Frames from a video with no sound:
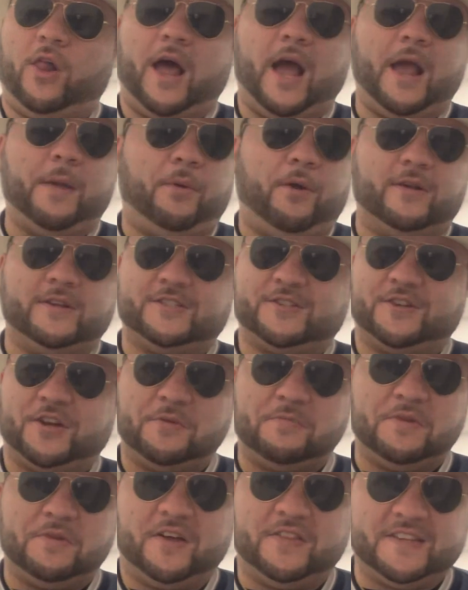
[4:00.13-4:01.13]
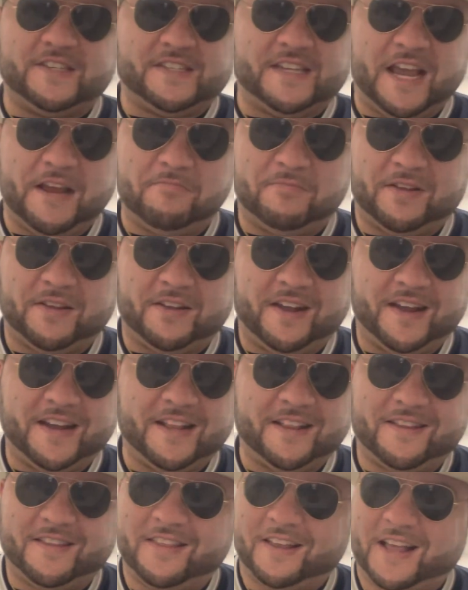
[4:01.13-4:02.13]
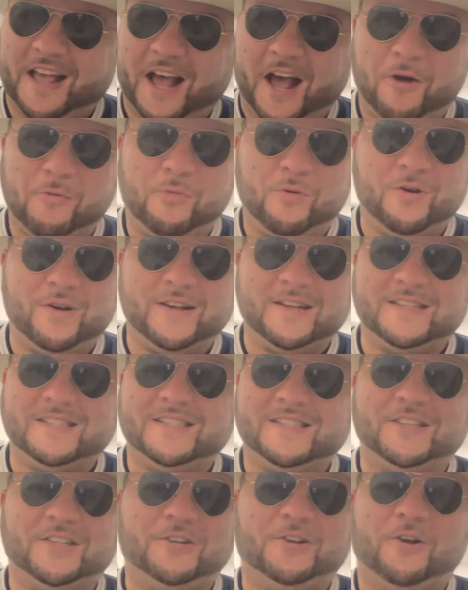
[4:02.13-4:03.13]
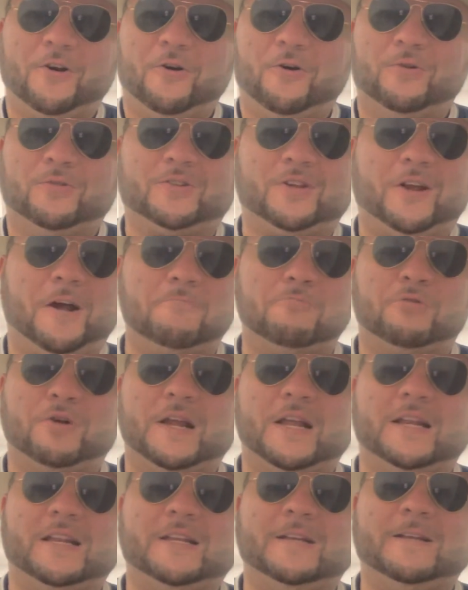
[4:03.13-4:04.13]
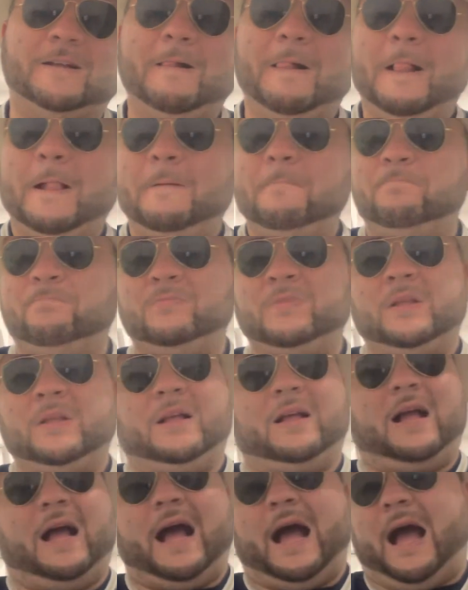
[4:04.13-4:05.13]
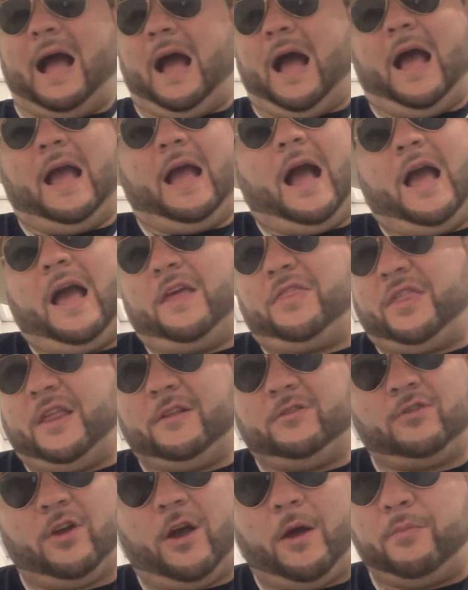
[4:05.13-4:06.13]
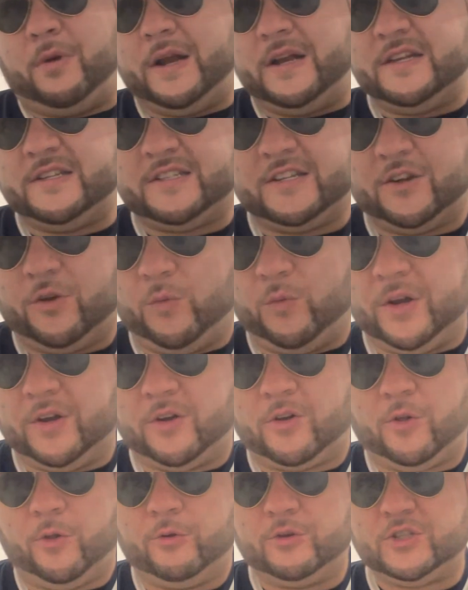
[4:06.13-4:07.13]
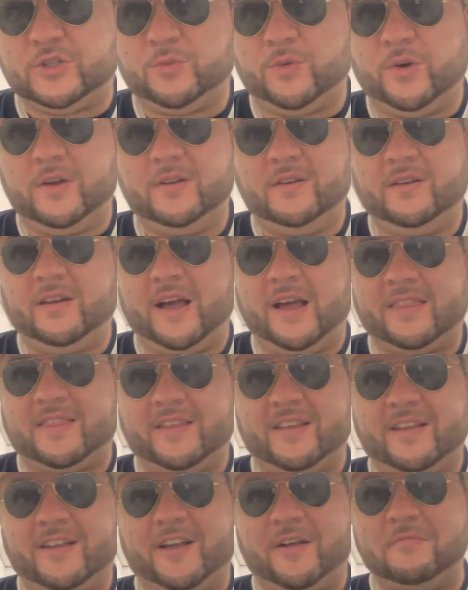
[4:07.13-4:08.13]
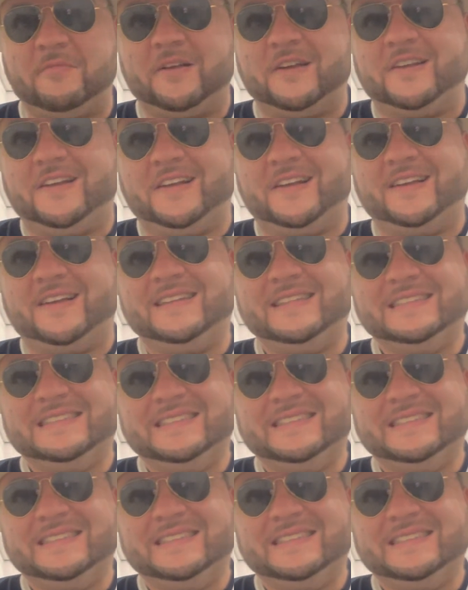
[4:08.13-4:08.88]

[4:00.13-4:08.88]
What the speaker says: eyeballs are going to be on this game tonight. The Cowboys, the GOAT, Tom Brady. I think Tom Brady's going to win a close one. I think I'm going to